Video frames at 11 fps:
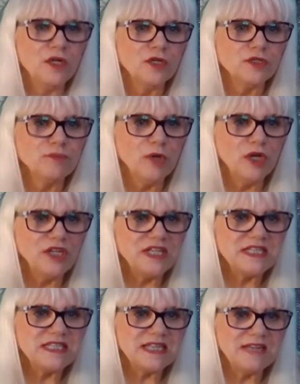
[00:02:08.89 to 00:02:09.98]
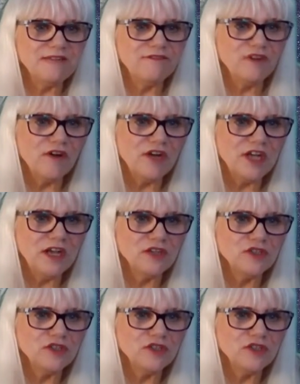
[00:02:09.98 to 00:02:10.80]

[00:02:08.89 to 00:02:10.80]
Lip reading: Good morning, still in Florida.